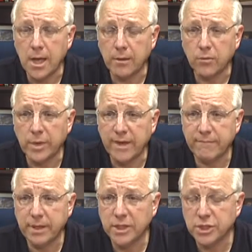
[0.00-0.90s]
We
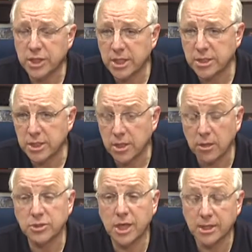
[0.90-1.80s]
have been in touch and
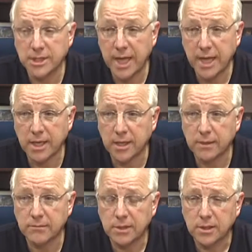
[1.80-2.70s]
close contact
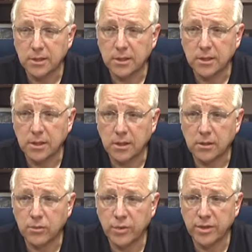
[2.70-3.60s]

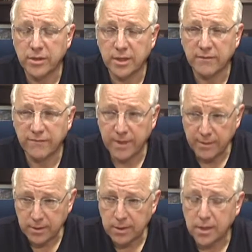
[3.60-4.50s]
with
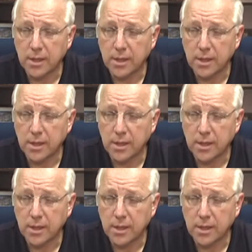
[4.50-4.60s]
FEMA.